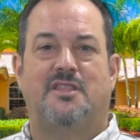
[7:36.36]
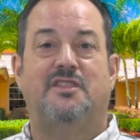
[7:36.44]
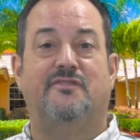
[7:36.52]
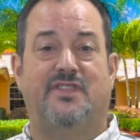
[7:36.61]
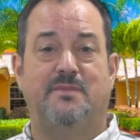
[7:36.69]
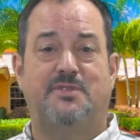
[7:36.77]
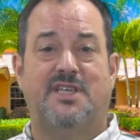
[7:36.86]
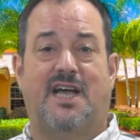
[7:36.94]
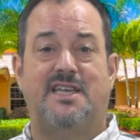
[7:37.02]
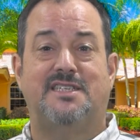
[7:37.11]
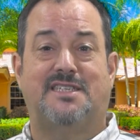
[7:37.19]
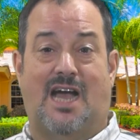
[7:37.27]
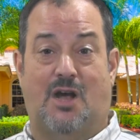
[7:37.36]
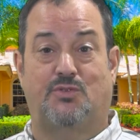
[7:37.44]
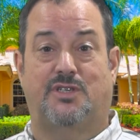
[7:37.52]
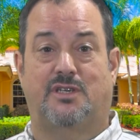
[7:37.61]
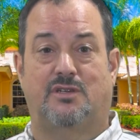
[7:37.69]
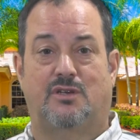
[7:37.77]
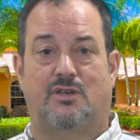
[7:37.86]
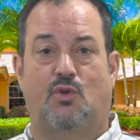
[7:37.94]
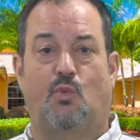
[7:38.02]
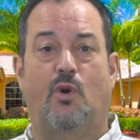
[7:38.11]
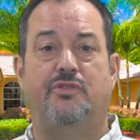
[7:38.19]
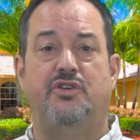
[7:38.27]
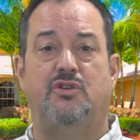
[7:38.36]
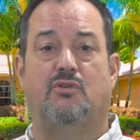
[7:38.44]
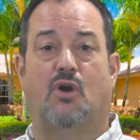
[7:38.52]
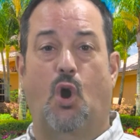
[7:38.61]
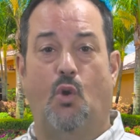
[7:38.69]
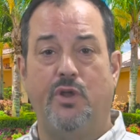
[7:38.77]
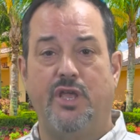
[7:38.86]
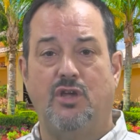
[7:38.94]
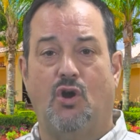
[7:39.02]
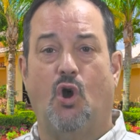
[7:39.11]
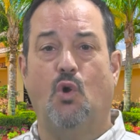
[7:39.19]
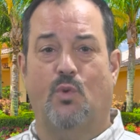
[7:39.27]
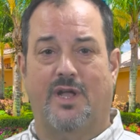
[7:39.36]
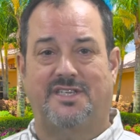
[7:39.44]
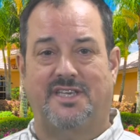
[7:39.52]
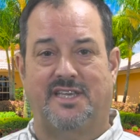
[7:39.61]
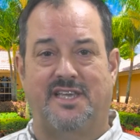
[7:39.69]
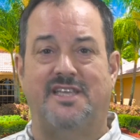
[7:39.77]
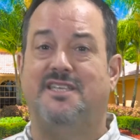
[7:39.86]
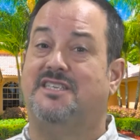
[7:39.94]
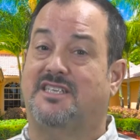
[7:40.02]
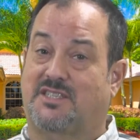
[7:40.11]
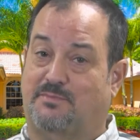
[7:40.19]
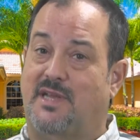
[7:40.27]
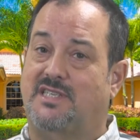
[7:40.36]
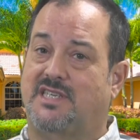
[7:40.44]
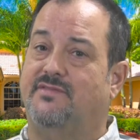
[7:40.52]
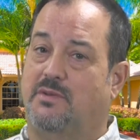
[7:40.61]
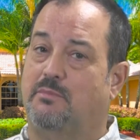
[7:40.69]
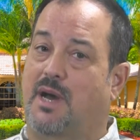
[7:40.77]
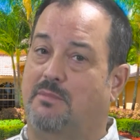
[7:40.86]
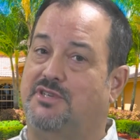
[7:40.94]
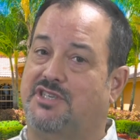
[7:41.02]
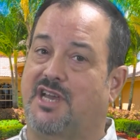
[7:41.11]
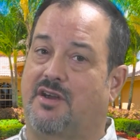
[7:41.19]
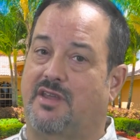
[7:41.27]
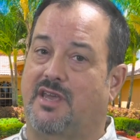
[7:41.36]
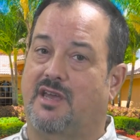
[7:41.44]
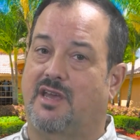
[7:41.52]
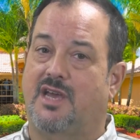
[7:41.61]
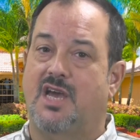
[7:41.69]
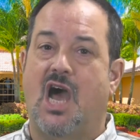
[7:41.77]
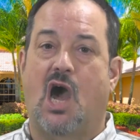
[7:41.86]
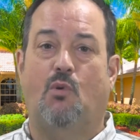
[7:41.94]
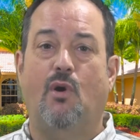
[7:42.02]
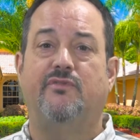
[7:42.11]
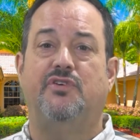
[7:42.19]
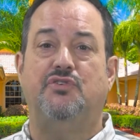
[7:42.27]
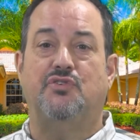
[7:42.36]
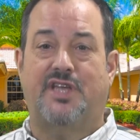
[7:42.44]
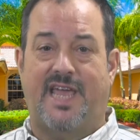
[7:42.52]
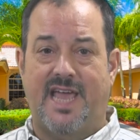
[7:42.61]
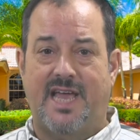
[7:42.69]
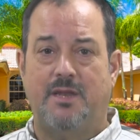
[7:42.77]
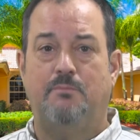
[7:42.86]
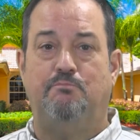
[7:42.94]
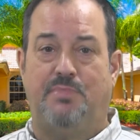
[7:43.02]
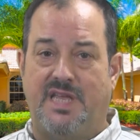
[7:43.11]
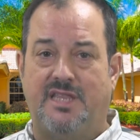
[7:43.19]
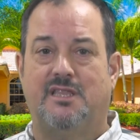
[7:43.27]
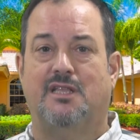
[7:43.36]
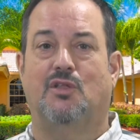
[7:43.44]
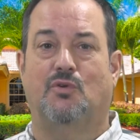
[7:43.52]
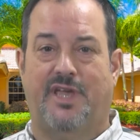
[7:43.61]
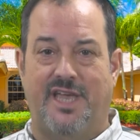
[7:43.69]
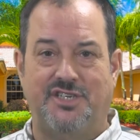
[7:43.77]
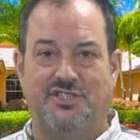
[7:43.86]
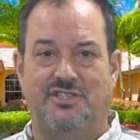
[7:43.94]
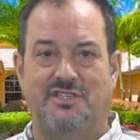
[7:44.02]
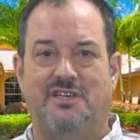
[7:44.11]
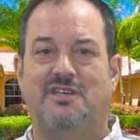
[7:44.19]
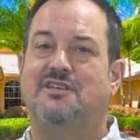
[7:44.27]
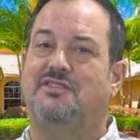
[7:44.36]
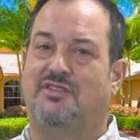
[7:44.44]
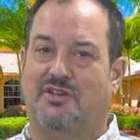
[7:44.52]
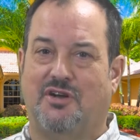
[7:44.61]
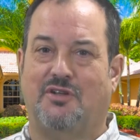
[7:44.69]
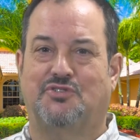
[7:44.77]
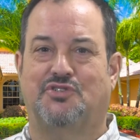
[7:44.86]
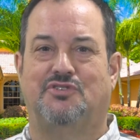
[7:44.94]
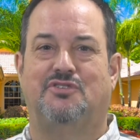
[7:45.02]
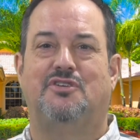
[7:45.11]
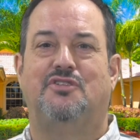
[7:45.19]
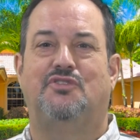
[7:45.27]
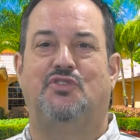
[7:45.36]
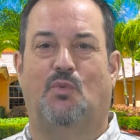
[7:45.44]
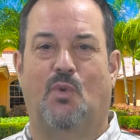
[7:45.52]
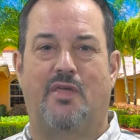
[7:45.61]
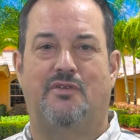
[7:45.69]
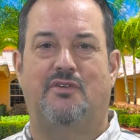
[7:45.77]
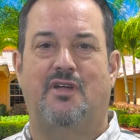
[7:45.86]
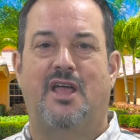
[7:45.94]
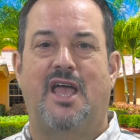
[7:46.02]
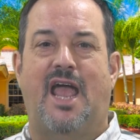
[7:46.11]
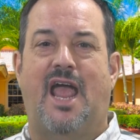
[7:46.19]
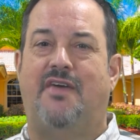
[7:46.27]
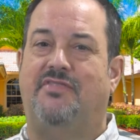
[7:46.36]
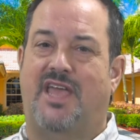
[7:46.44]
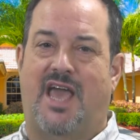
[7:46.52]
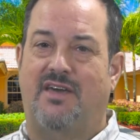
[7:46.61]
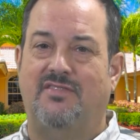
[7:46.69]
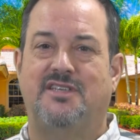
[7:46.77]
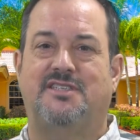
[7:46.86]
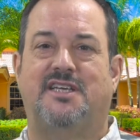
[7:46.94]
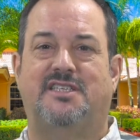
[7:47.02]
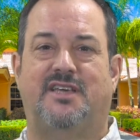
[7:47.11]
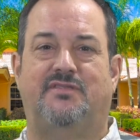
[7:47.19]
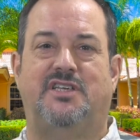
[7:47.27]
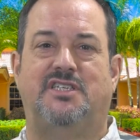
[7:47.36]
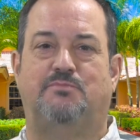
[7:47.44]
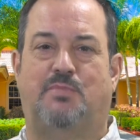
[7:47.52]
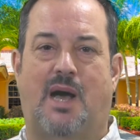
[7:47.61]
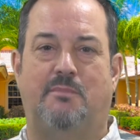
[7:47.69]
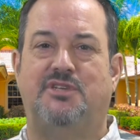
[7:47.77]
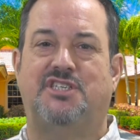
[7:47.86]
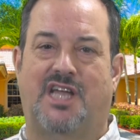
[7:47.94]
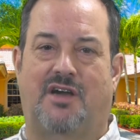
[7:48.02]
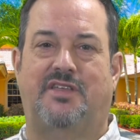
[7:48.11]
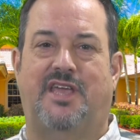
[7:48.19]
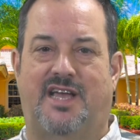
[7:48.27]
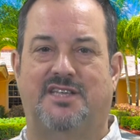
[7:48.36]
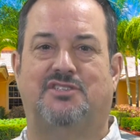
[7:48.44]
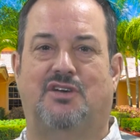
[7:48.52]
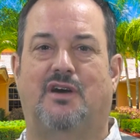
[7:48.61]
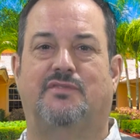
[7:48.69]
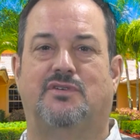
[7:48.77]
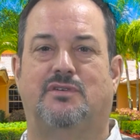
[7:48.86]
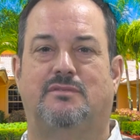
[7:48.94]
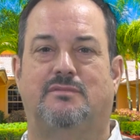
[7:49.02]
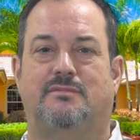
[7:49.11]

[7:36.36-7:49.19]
The flip side is housing. Whether you are owning or renting, it is expensive in Palm Beach County. However, you can't beat the location, the culture, the weather, and the endless activities Palm Beach County has to offer.